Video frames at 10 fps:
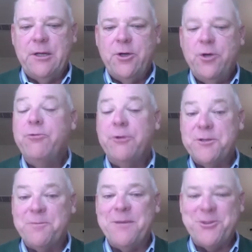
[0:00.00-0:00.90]
who
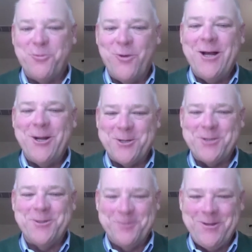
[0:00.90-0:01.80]
drills the best
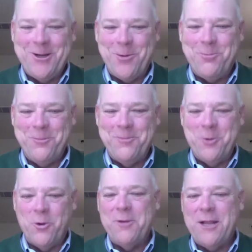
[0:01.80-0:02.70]
wells,
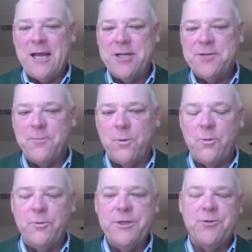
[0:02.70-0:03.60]
normalized for
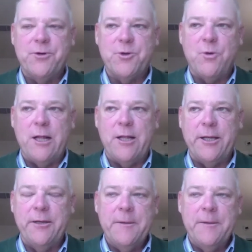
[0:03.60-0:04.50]
resource quality.
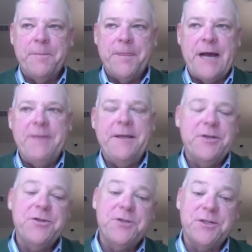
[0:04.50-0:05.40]
I think
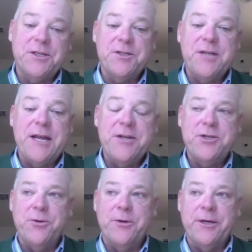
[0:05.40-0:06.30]
this just extends
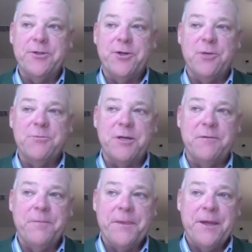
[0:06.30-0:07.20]
to it in terms
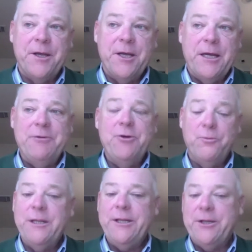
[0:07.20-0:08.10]
of, if you do a
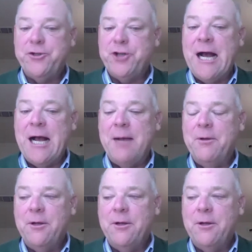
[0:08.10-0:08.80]
really good job